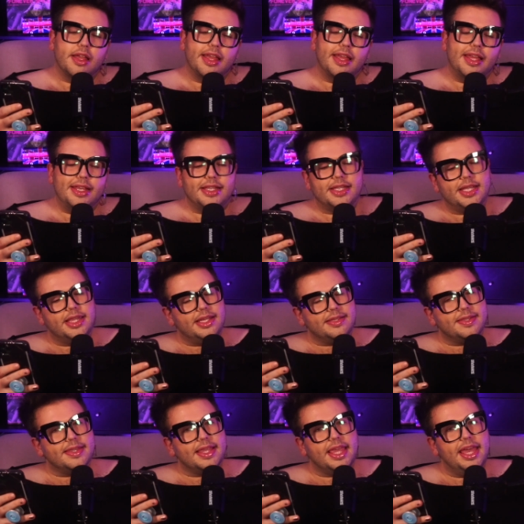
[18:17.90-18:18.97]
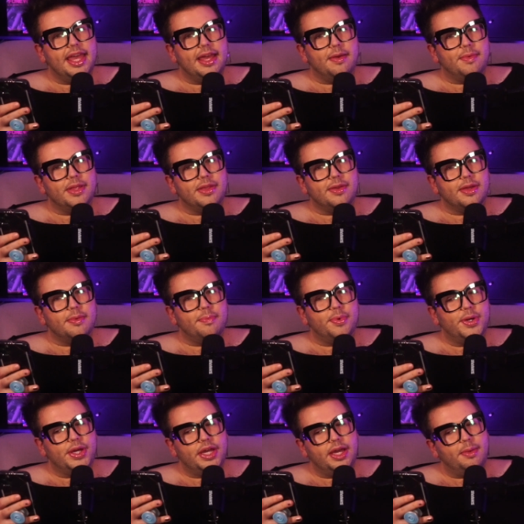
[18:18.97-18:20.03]
into this kit when you could
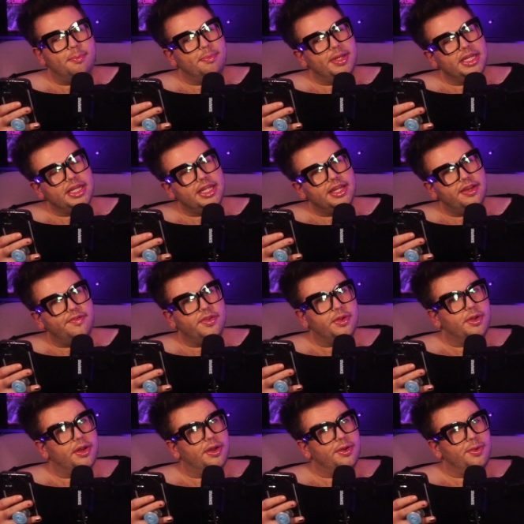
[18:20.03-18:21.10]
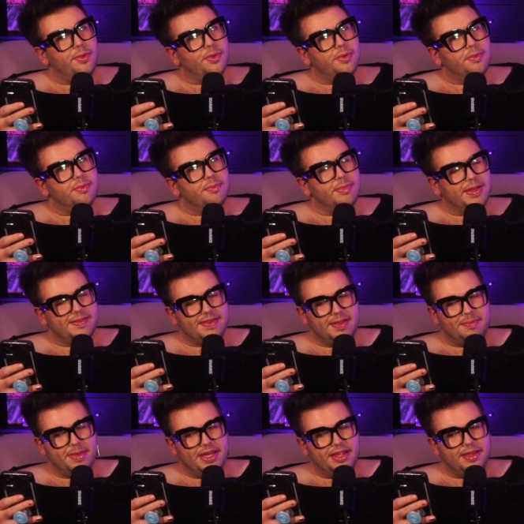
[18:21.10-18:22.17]
put a mini of your own
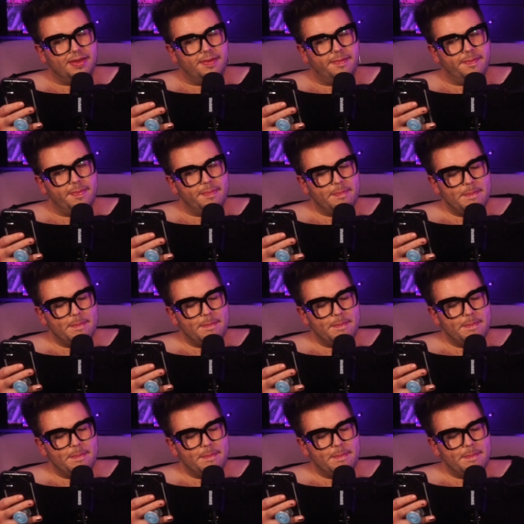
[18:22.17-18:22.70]
mixing medium.